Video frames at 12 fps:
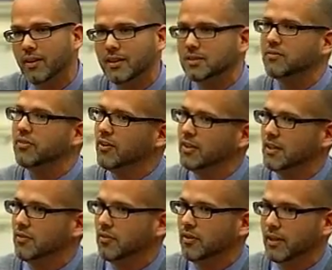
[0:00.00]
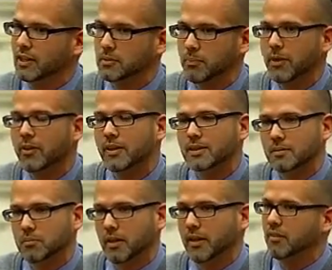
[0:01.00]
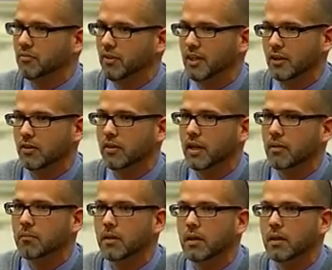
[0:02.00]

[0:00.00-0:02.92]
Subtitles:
is a very different experience than playing a video game.